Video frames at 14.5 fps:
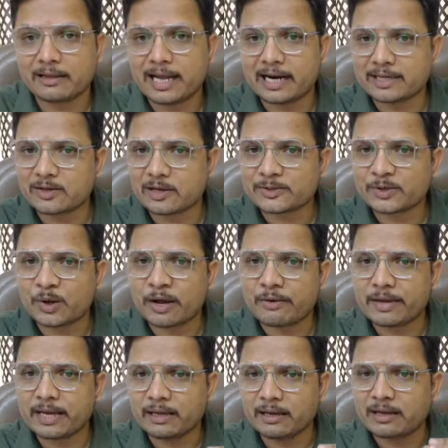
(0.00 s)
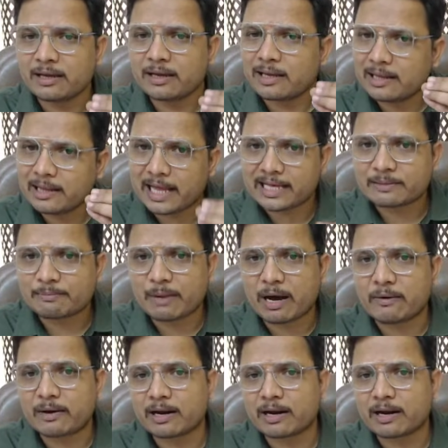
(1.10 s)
That is also having less power